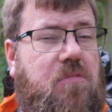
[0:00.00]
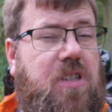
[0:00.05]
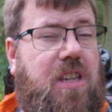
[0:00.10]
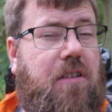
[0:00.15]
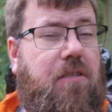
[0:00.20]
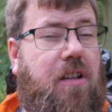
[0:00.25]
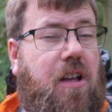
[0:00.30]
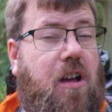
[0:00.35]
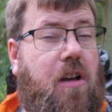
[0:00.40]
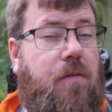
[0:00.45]

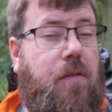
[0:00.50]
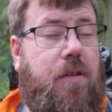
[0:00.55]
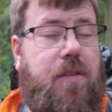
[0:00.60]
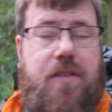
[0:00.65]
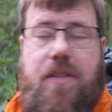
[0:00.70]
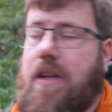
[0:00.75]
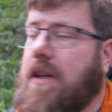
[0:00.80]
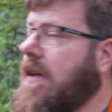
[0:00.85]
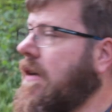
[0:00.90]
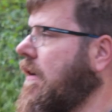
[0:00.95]
and a half I'd
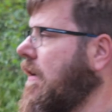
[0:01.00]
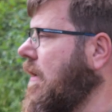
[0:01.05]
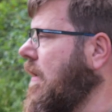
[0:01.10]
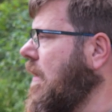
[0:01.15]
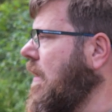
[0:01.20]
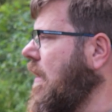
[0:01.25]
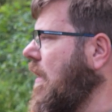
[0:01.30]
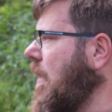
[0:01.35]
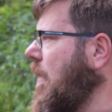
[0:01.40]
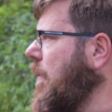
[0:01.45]
say,
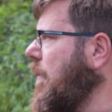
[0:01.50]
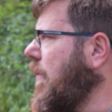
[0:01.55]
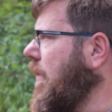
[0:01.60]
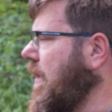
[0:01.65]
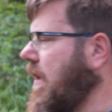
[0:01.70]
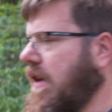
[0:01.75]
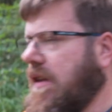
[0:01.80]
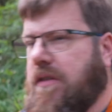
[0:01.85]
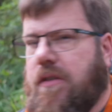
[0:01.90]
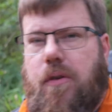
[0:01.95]
but
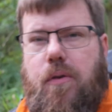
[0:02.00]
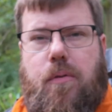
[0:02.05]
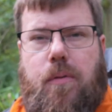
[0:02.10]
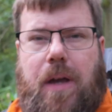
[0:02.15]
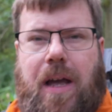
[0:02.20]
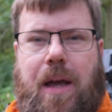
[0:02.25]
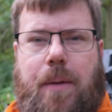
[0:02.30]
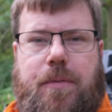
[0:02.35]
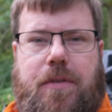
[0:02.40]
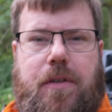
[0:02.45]
I do
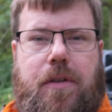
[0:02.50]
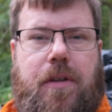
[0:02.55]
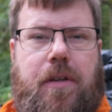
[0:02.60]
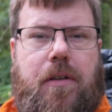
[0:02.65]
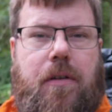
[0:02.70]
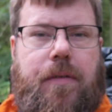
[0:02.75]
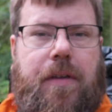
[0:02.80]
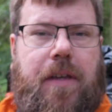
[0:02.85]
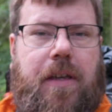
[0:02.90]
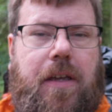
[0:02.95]
absolutely
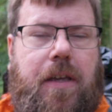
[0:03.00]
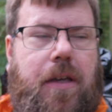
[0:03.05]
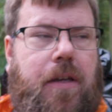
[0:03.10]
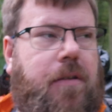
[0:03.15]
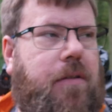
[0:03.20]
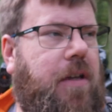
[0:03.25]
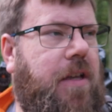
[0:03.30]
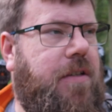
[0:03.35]
love it here.